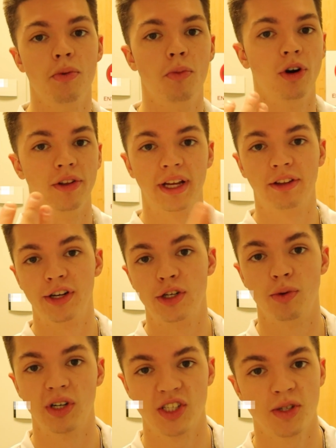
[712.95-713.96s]
they're more likely
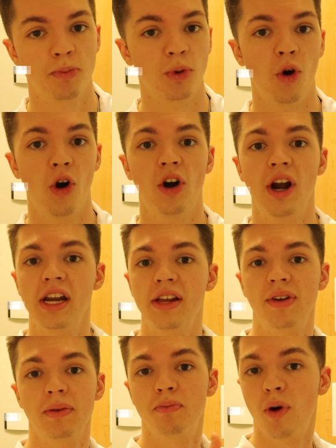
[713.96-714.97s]
to explore and
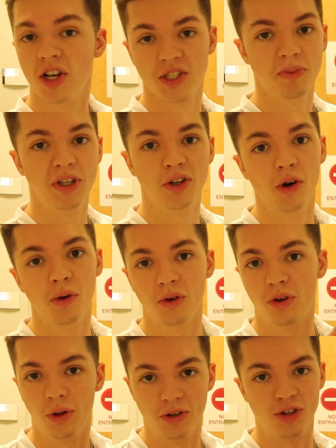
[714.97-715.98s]
even possibly
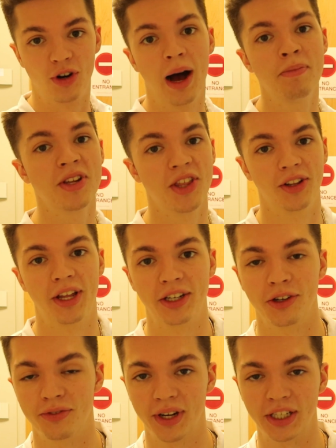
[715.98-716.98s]
go closer up to the
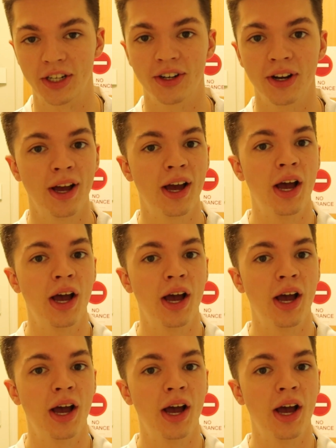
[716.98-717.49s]
Lego figure,